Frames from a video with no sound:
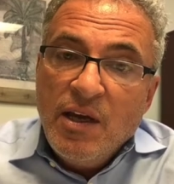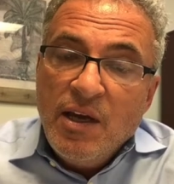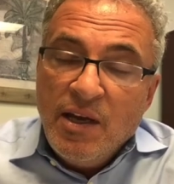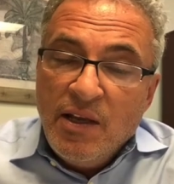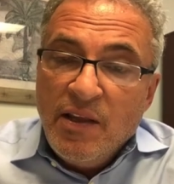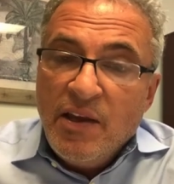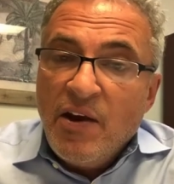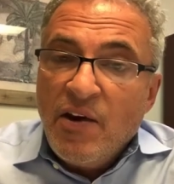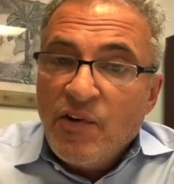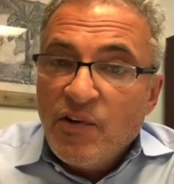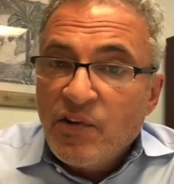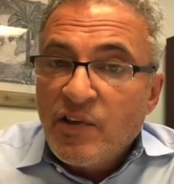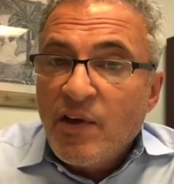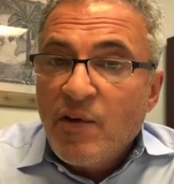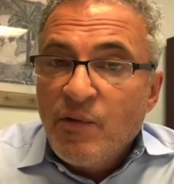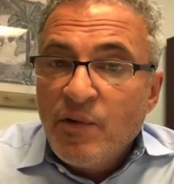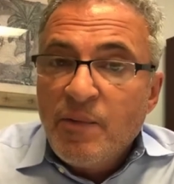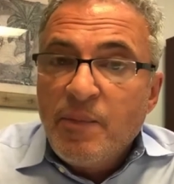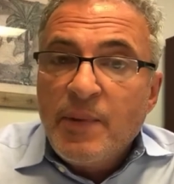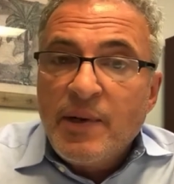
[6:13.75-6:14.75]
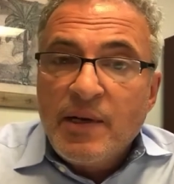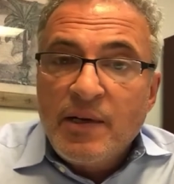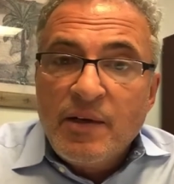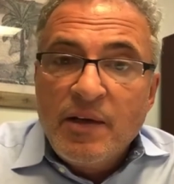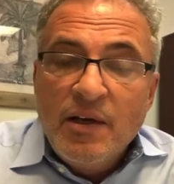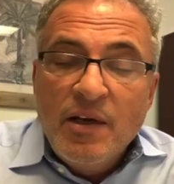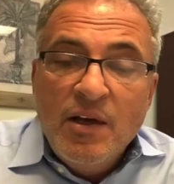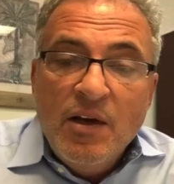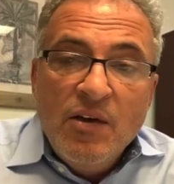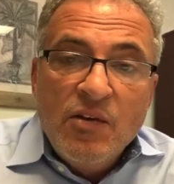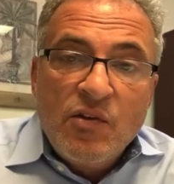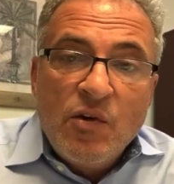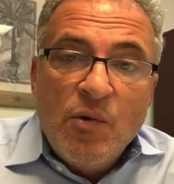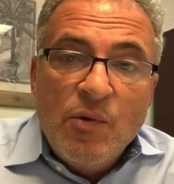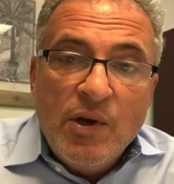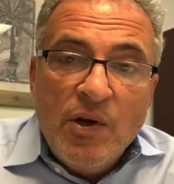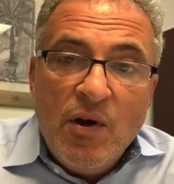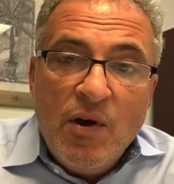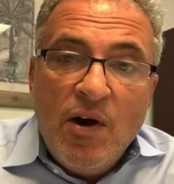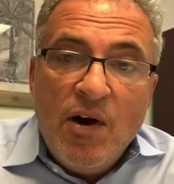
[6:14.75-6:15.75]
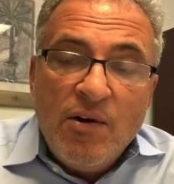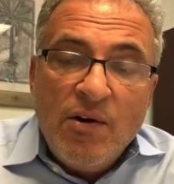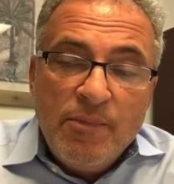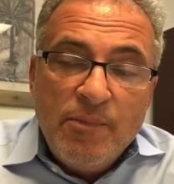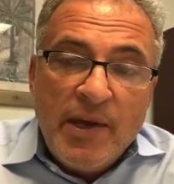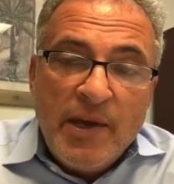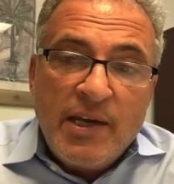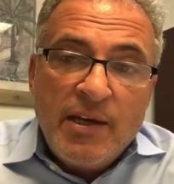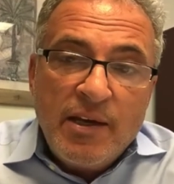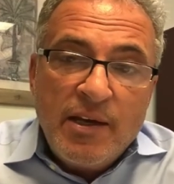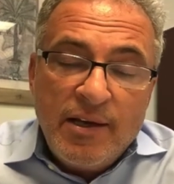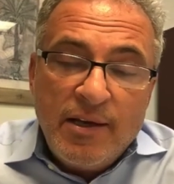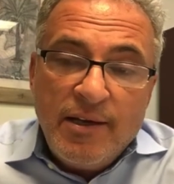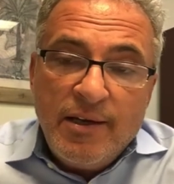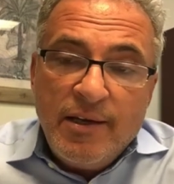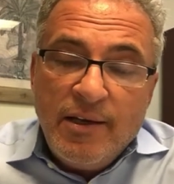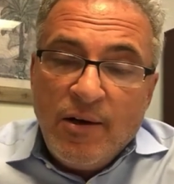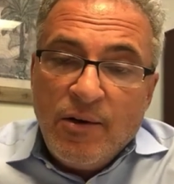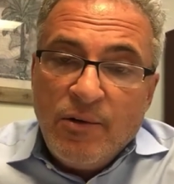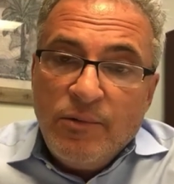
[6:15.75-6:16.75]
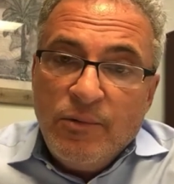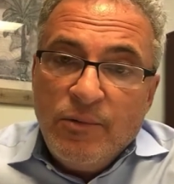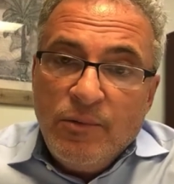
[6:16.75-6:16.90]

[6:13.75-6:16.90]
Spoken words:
in the areas that we've been in. So we are making, you know,